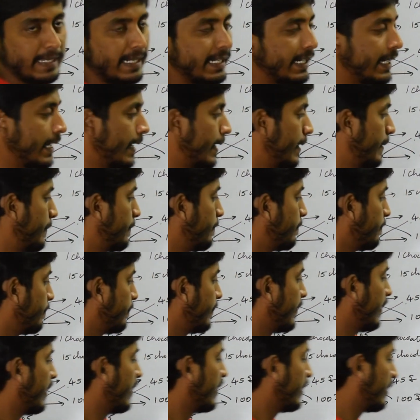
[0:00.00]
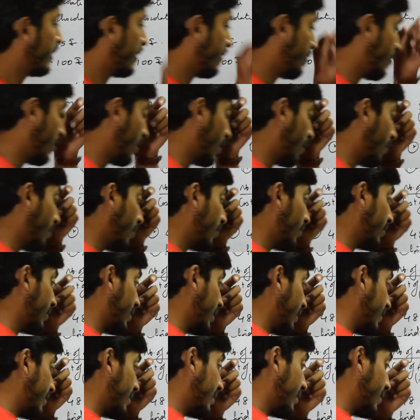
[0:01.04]
Done. Then what about
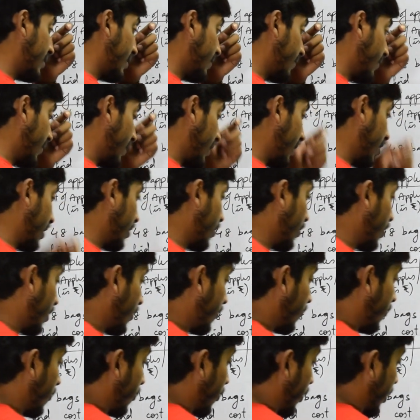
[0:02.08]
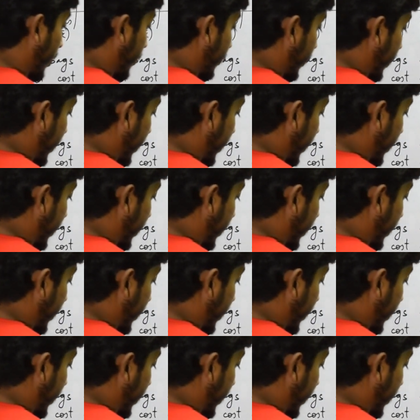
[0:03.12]
this? Will it go in four table?